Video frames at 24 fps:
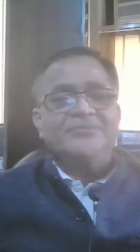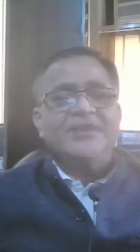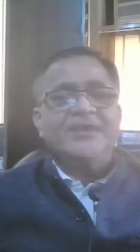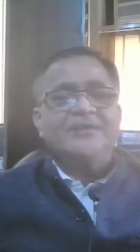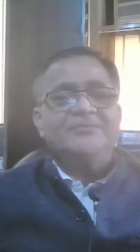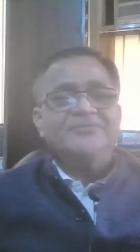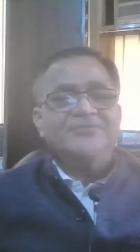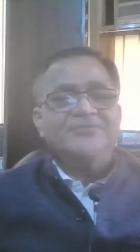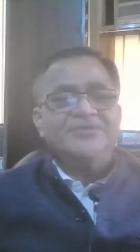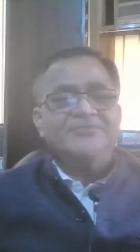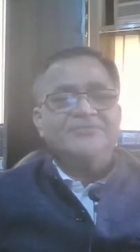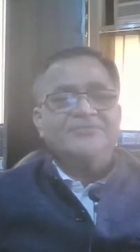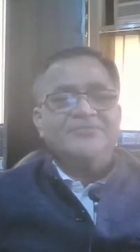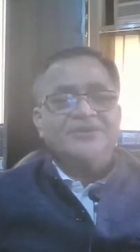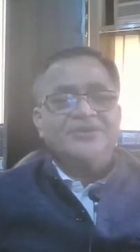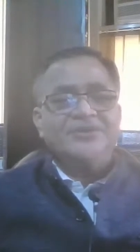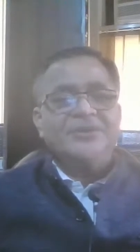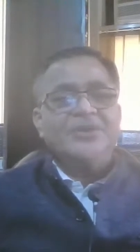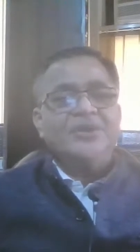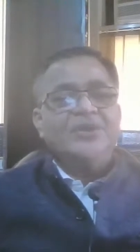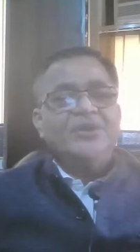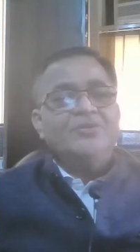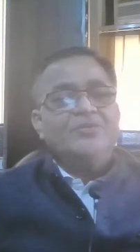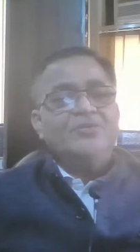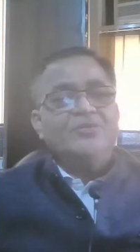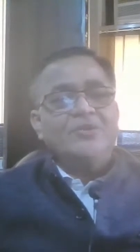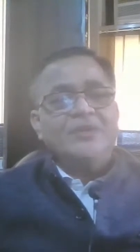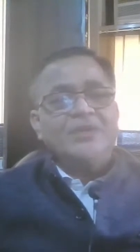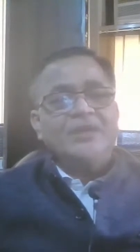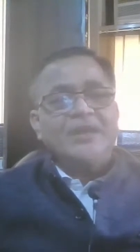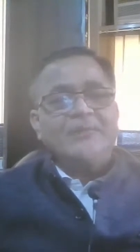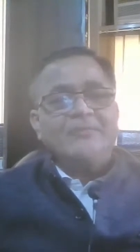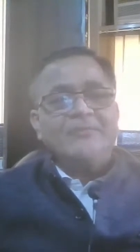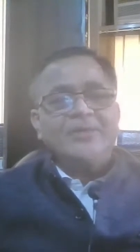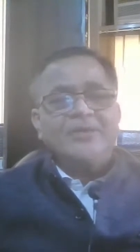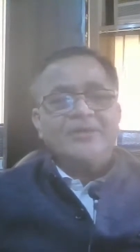Pratap Singh ji to
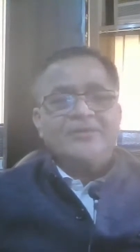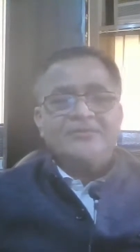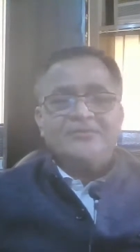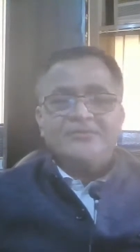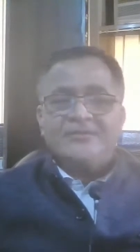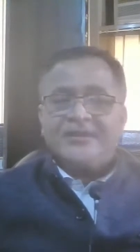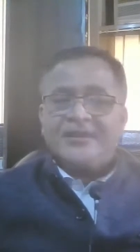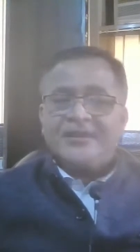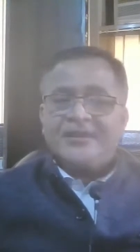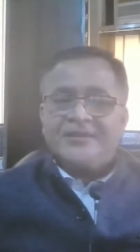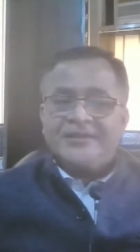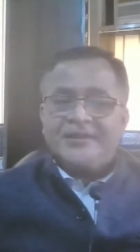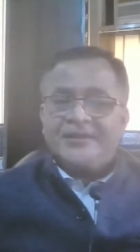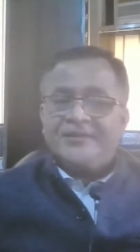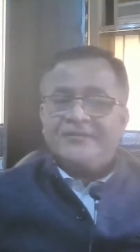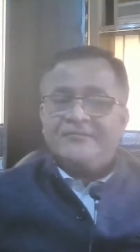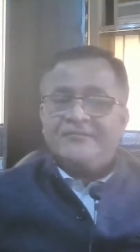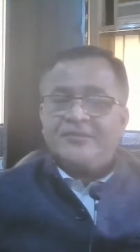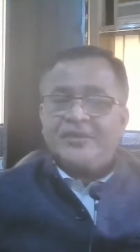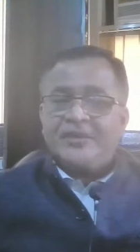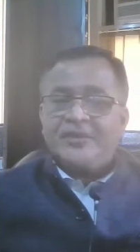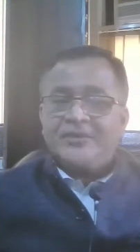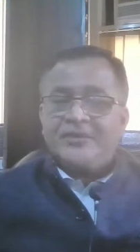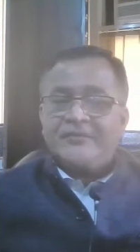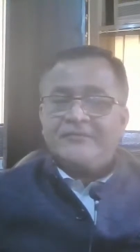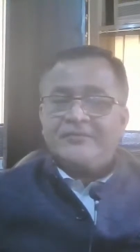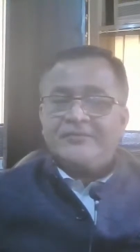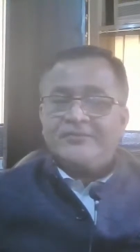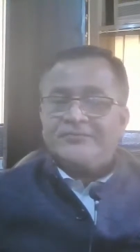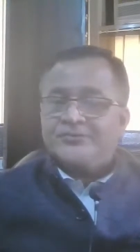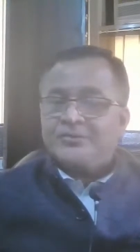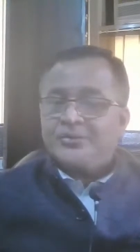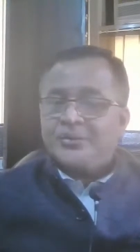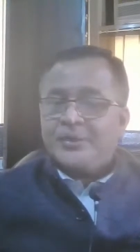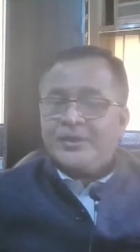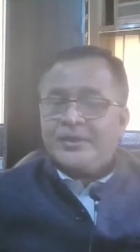come on again on our
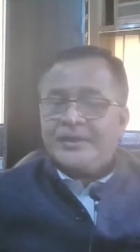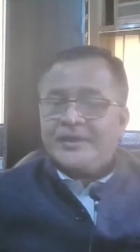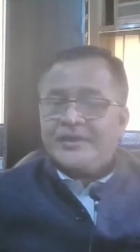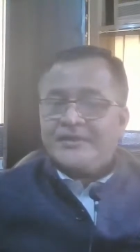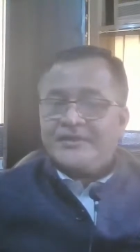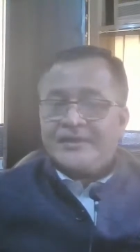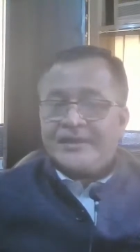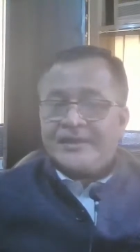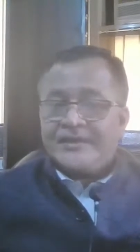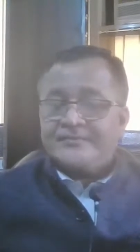show and